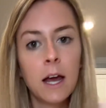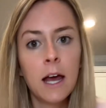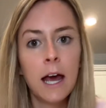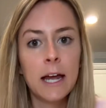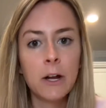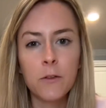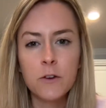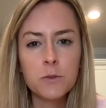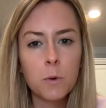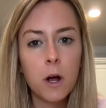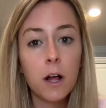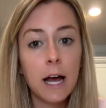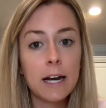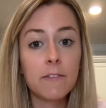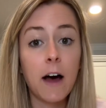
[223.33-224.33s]
I know those were
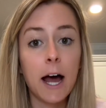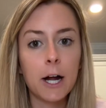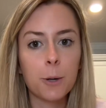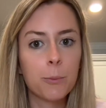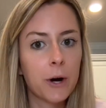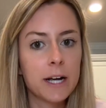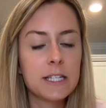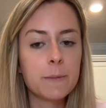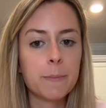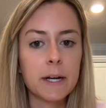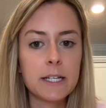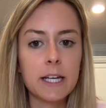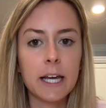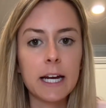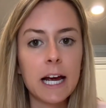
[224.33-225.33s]
all kind of higher priced big
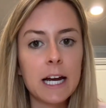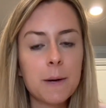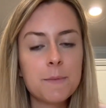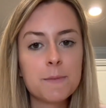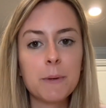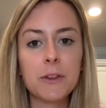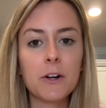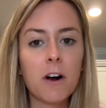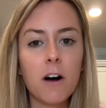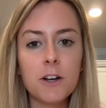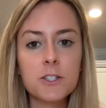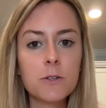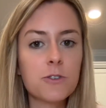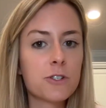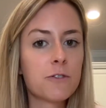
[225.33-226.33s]
ticket items, but there are
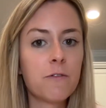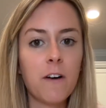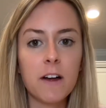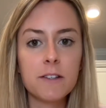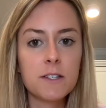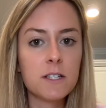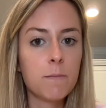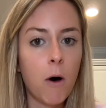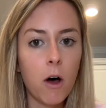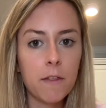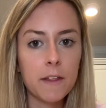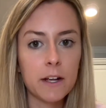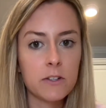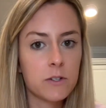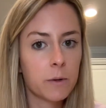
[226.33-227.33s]
also just fun small
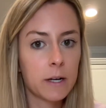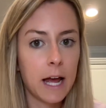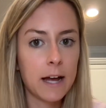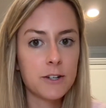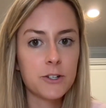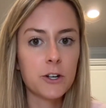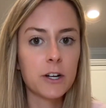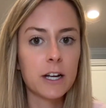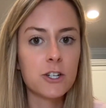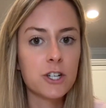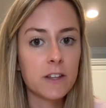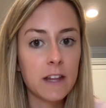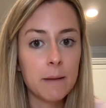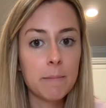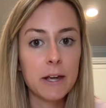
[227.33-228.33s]
things you can add to your
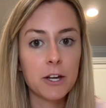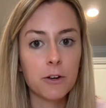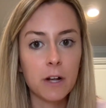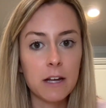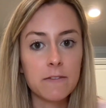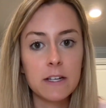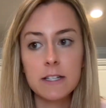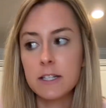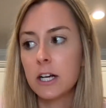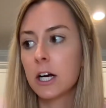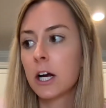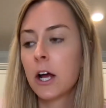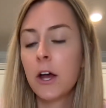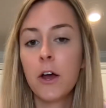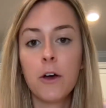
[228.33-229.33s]
kitchen that make your life
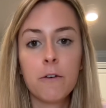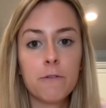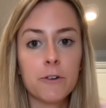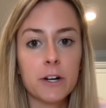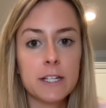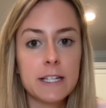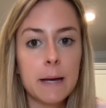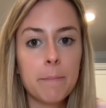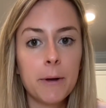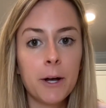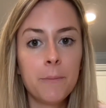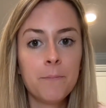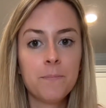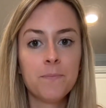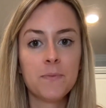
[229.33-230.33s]
easier. For
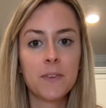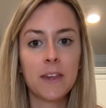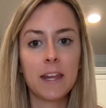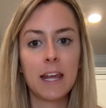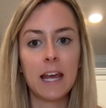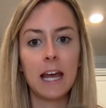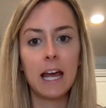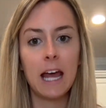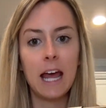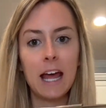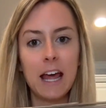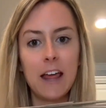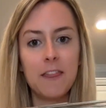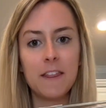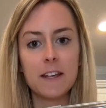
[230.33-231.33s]
example,
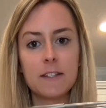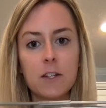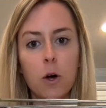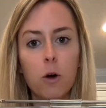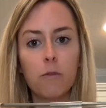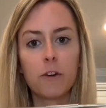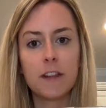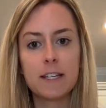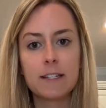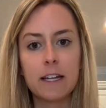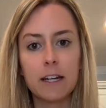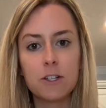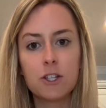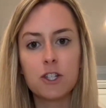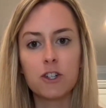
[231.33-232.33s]
this over the
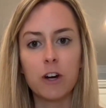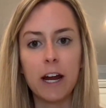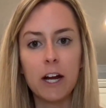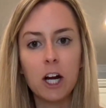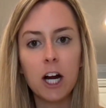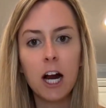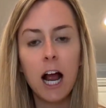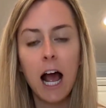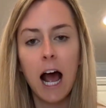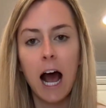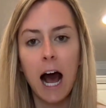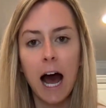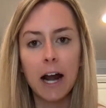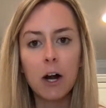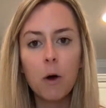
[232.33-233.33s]
sink strainer.
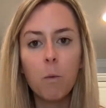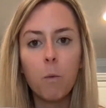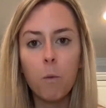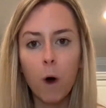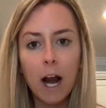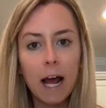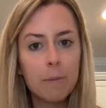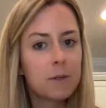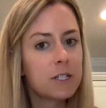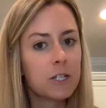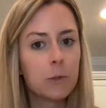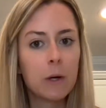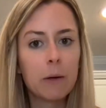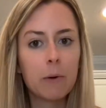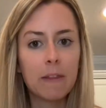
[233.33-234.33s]
I don't know what I was
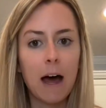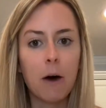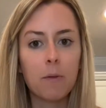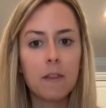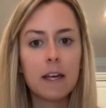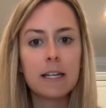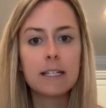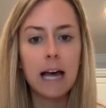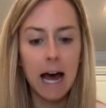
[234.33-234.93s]
doing without this.